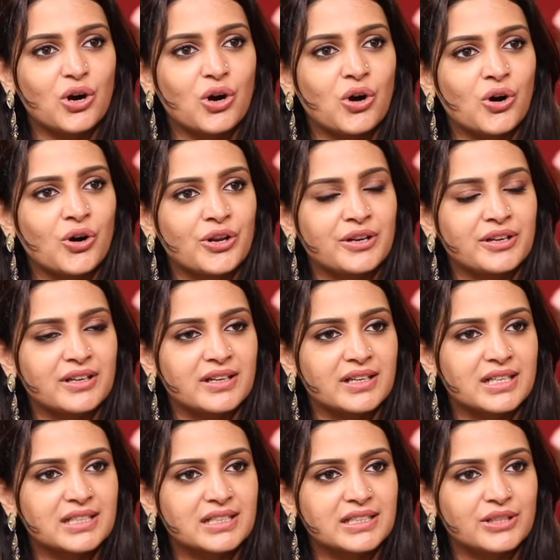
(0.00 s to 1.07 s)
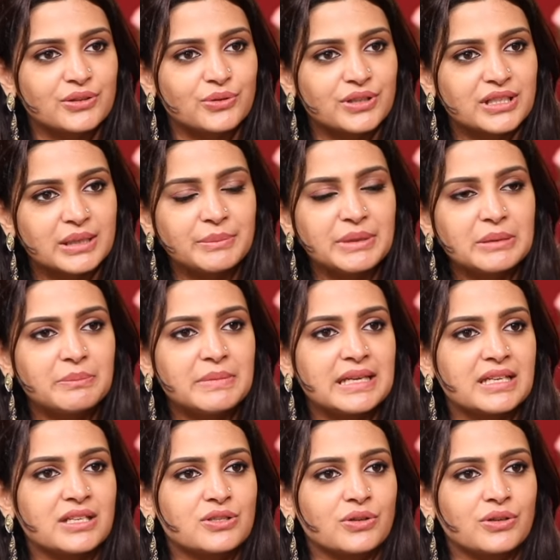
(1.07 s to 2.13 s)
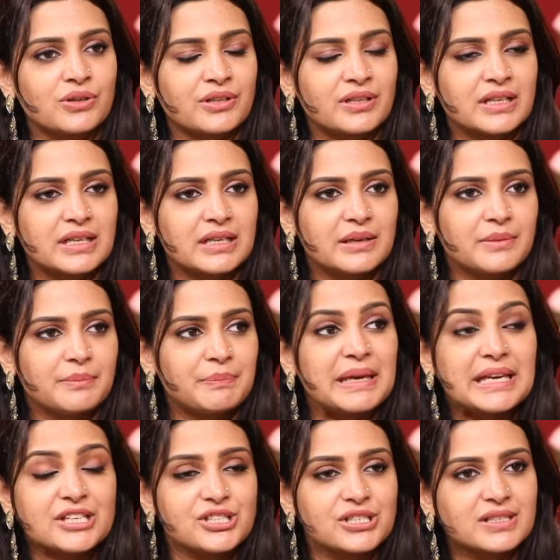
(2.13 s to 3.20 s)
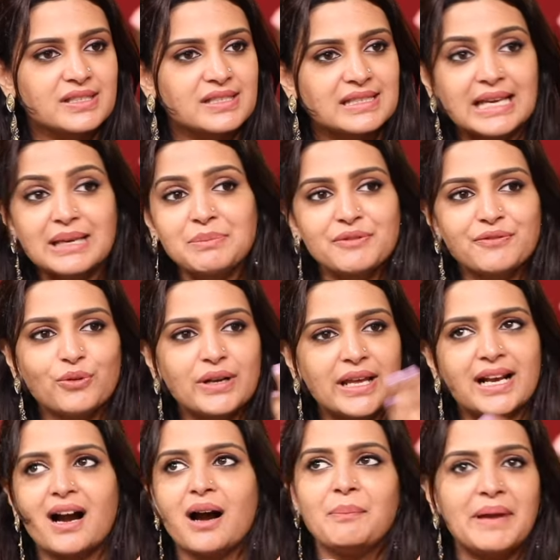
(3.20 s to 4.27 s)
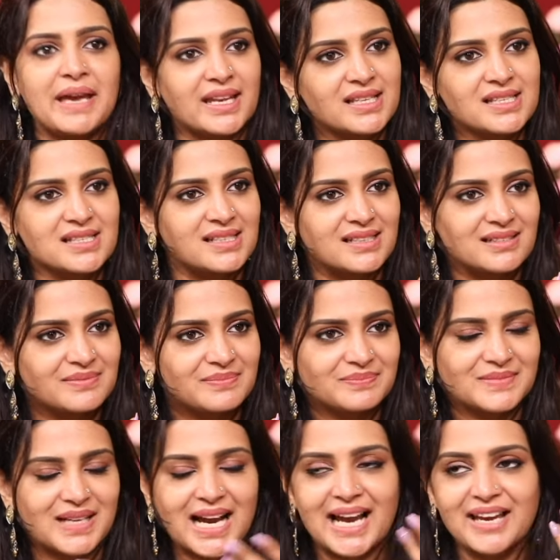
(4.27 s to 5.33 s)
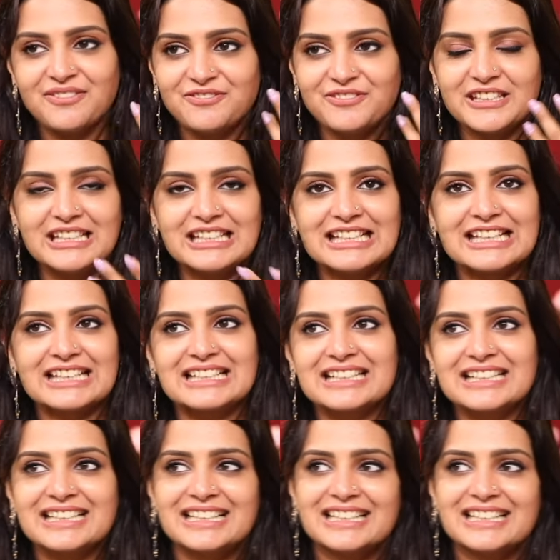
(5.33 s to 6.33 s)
or you know, commitment or patience like before, like our parents did. I feel like